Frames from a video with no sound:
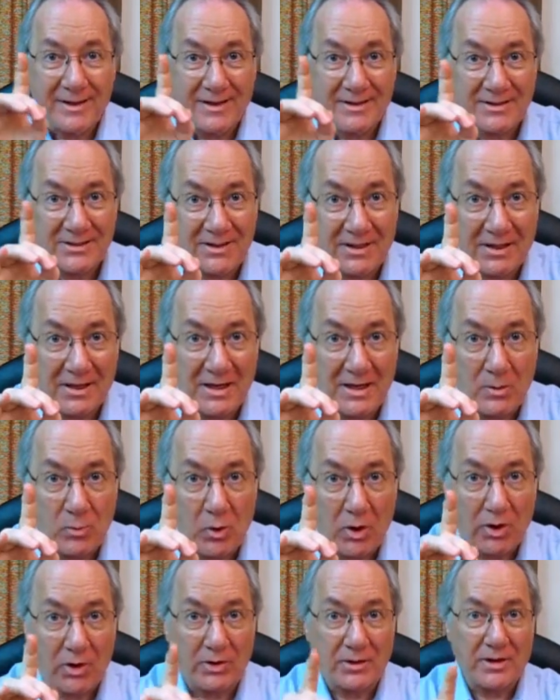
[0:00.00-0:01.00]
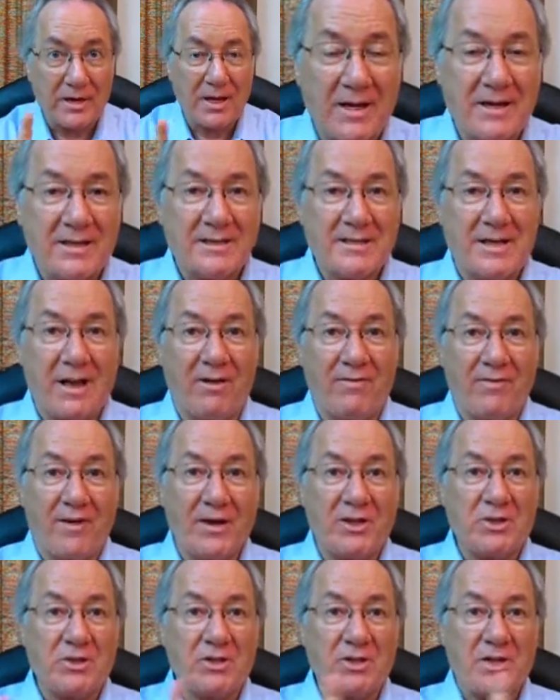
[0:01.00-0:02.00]
It's the key word.
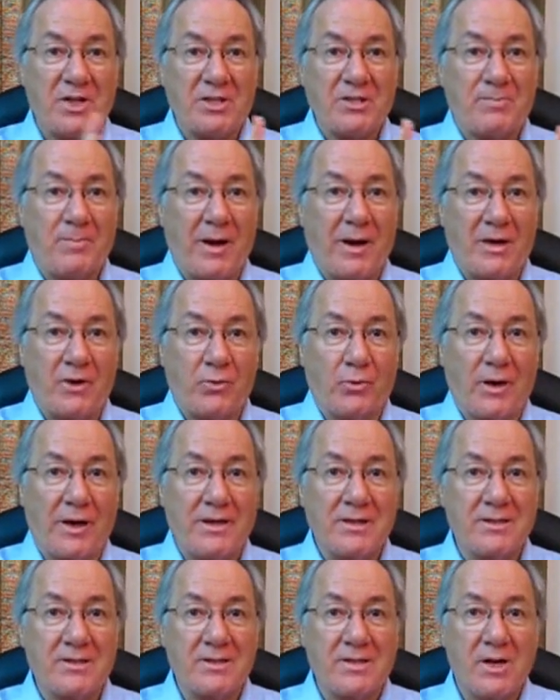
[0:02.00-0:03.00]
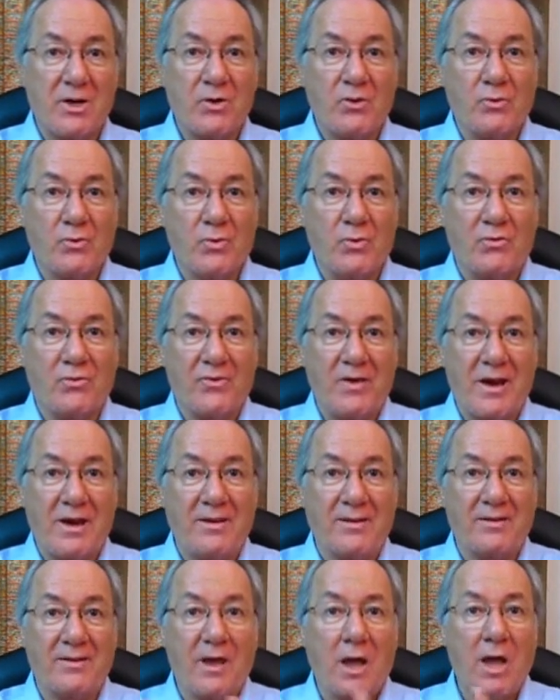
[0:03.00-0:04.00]
Salvation is by grace through
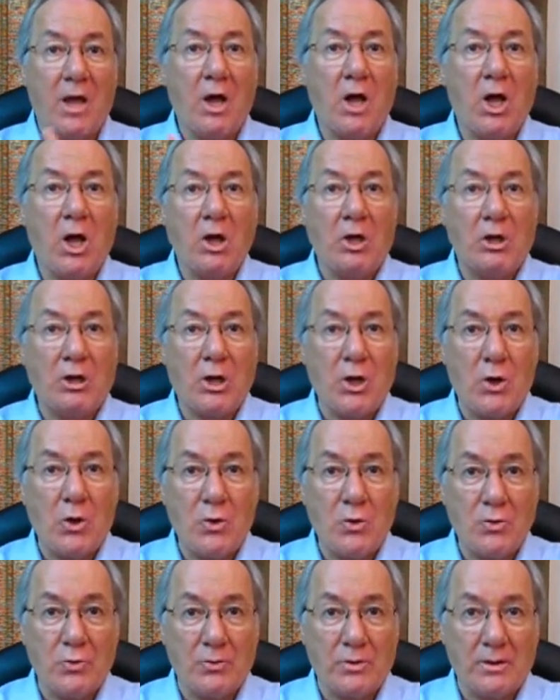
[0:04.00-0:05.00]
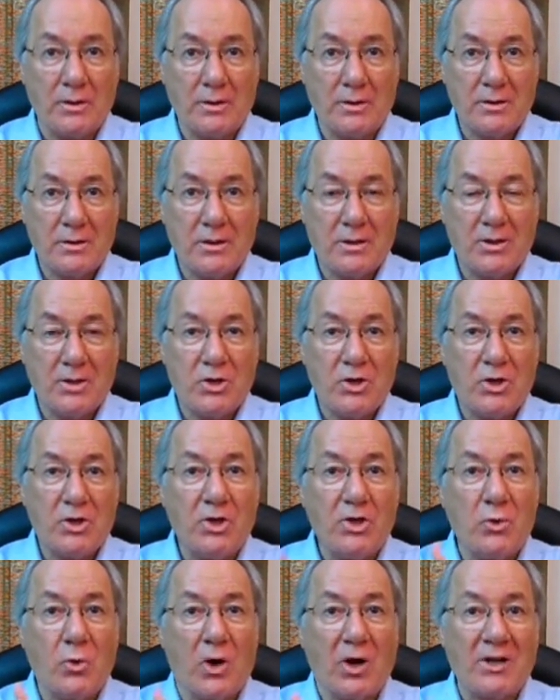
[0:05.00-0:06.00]
faith alone.
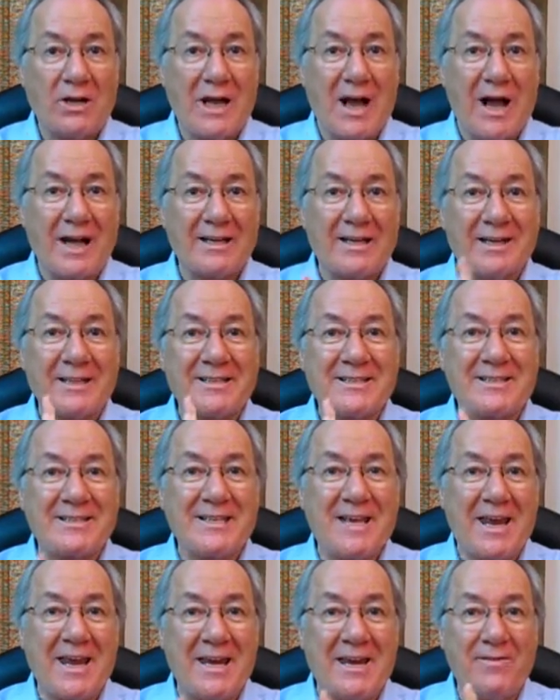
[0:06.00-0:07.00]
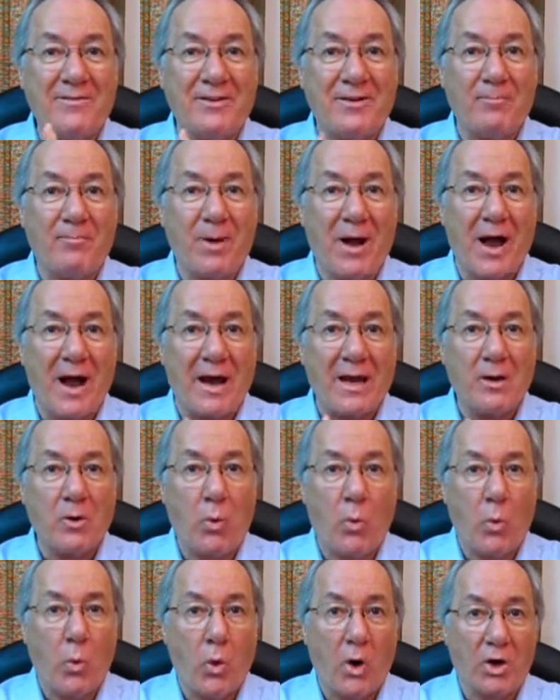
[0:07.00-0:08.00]
You are not saved by
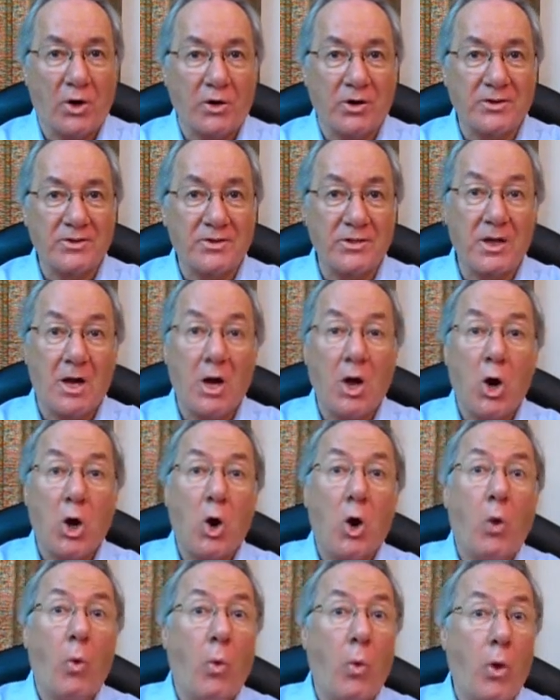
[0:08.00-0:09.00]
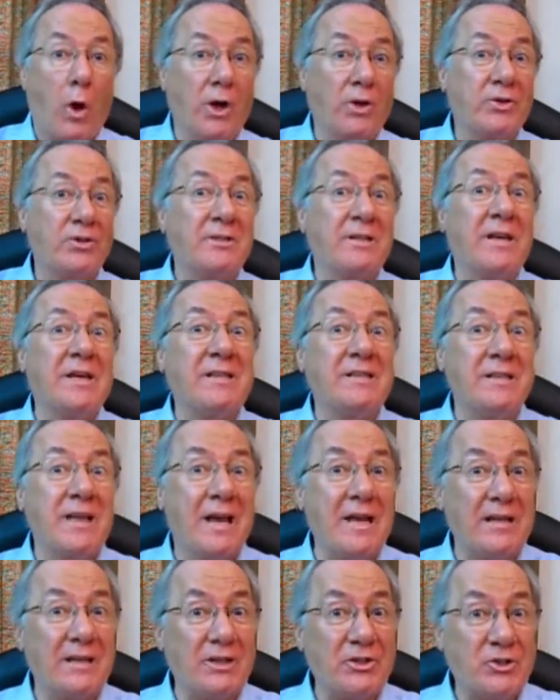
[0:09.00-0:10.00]
works. Works is
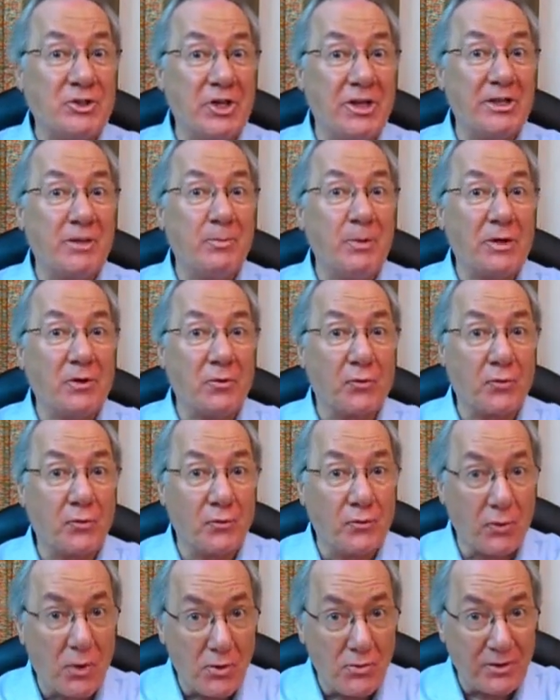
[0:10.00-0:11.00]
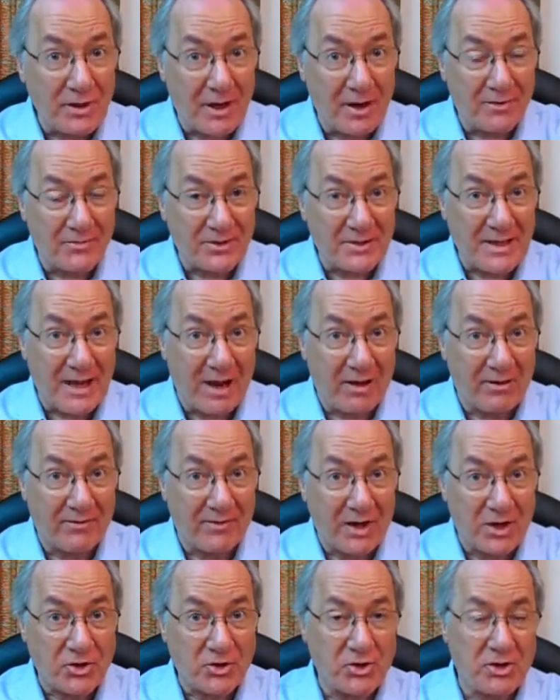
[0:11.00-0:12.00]
a legitimate fruit of
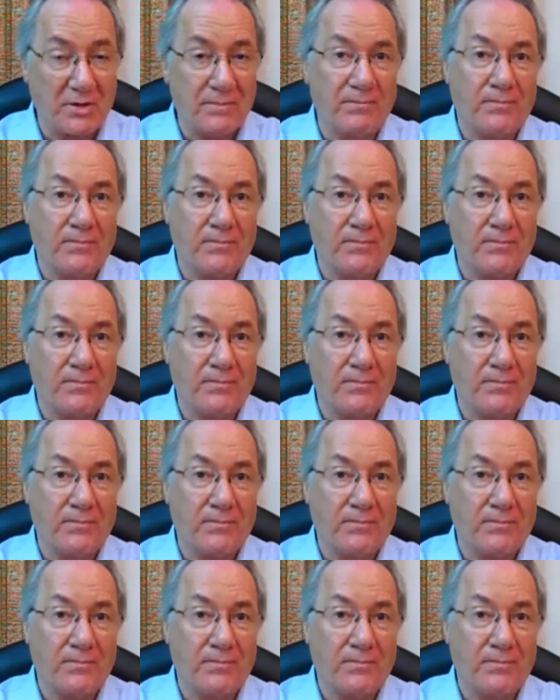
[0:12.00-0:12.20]
salvation